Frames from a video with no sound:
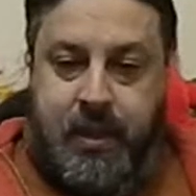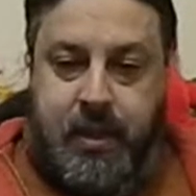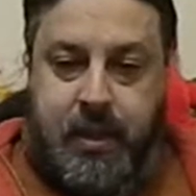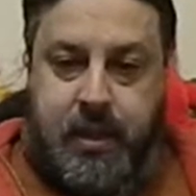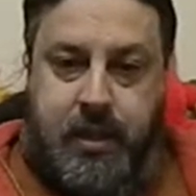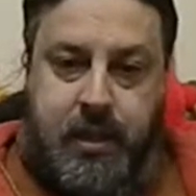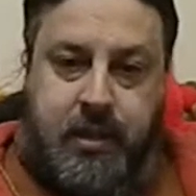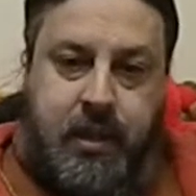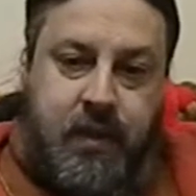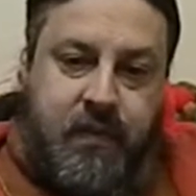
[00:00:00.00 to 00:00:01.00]
Uh,
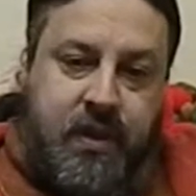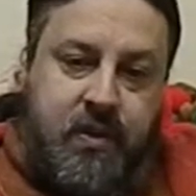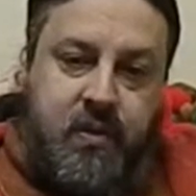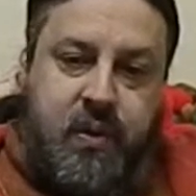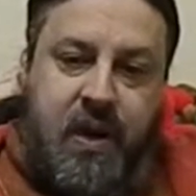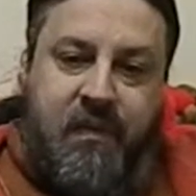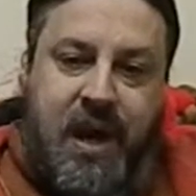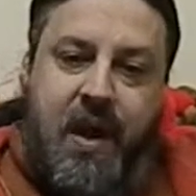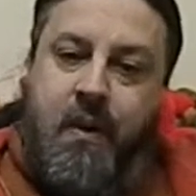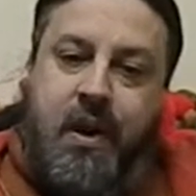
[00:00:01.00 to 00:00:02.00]
if I do twelve
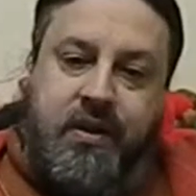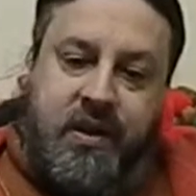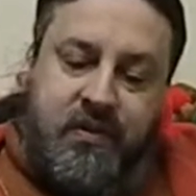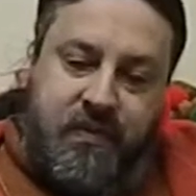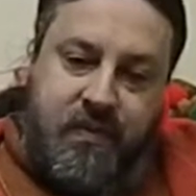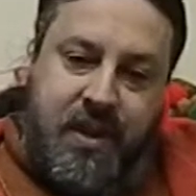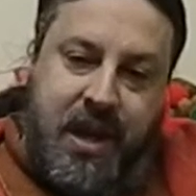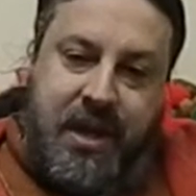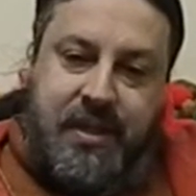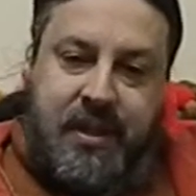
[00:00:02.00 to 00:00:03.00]
hours, it's from
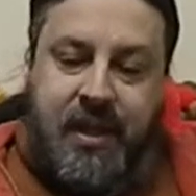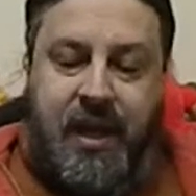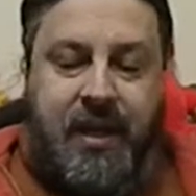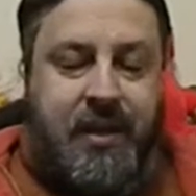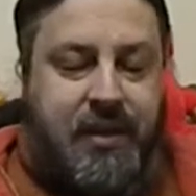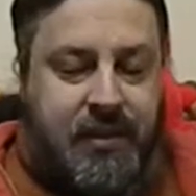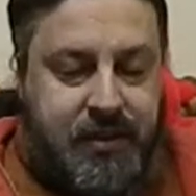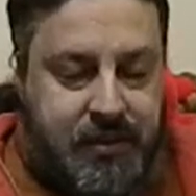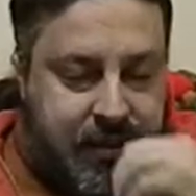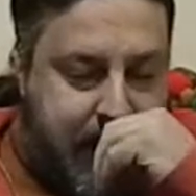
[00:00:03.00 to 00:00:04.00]
nine to nine,
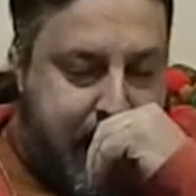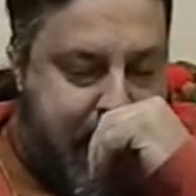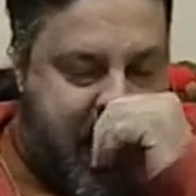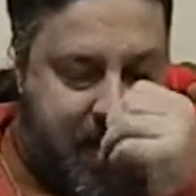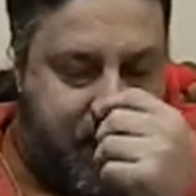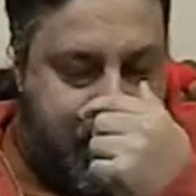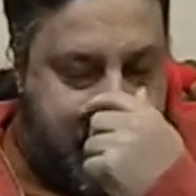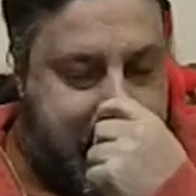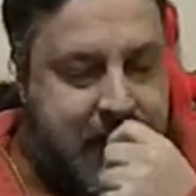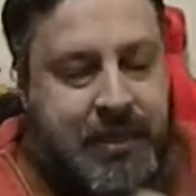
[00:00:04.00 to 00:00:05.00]
nine a m
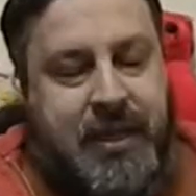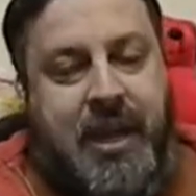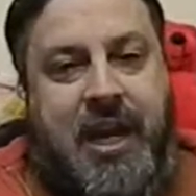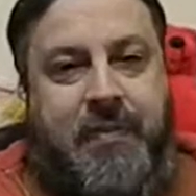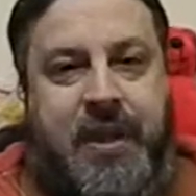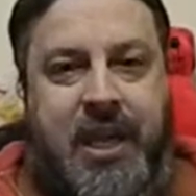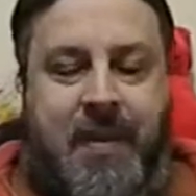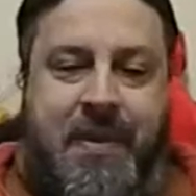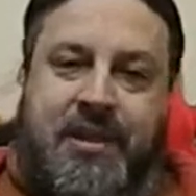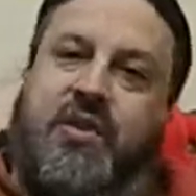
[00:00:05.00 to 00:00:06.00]
to nine p
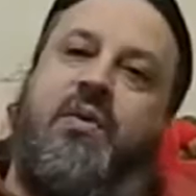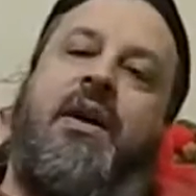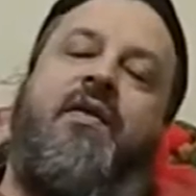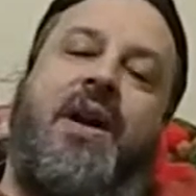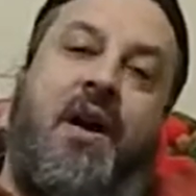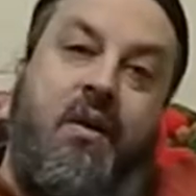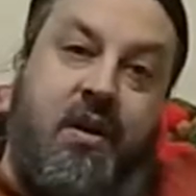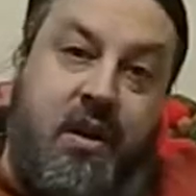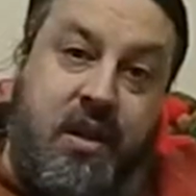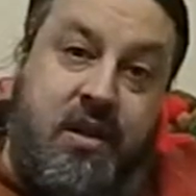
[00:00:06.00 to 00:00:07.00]
m That's twelve
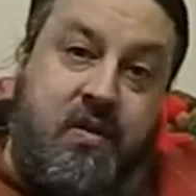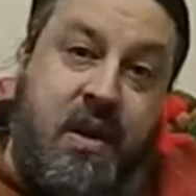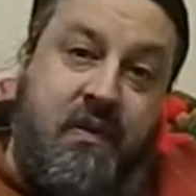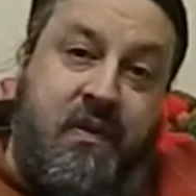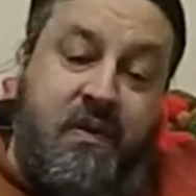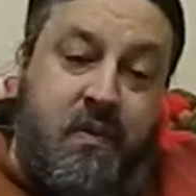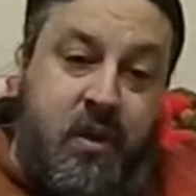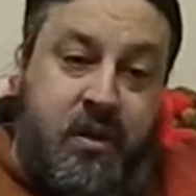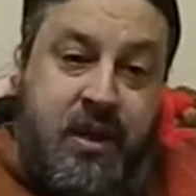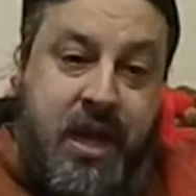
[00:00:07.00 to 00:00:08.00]
hour. That's a twelve-hour
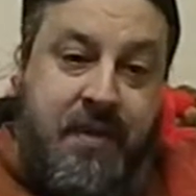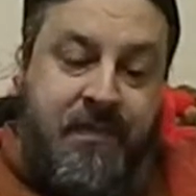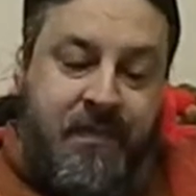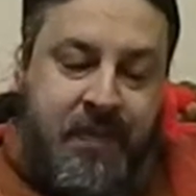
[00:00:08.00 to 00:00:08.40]
workday.